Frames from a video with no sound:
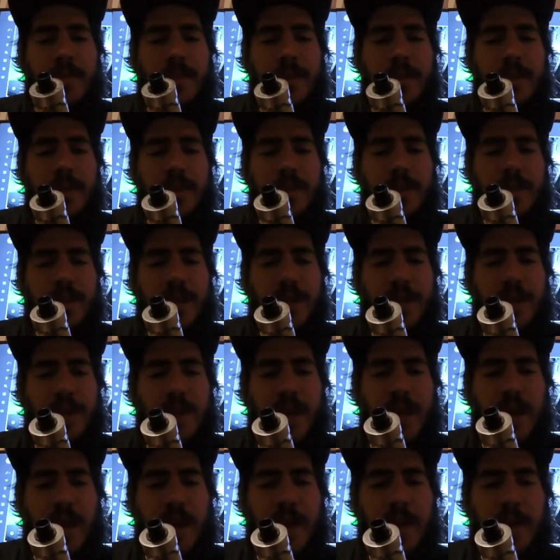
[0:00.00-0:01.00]
just think
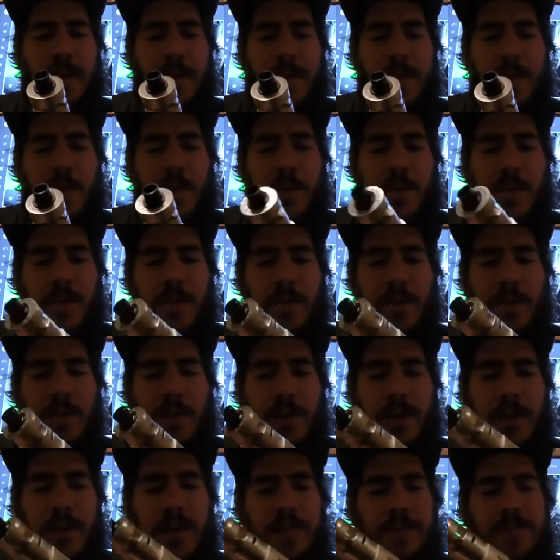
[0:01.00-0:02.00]
that I'm going
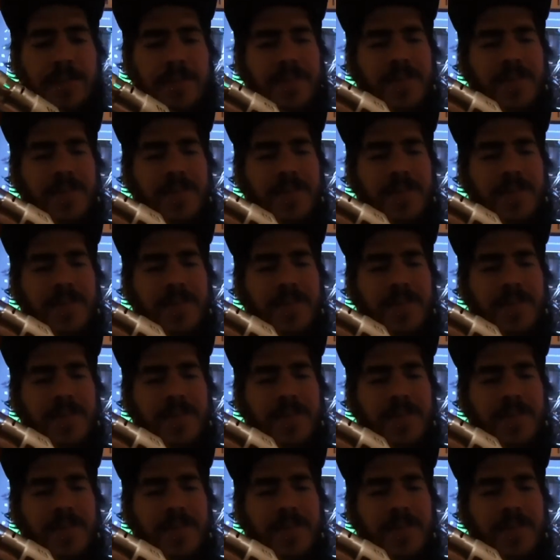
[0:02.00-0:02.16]
to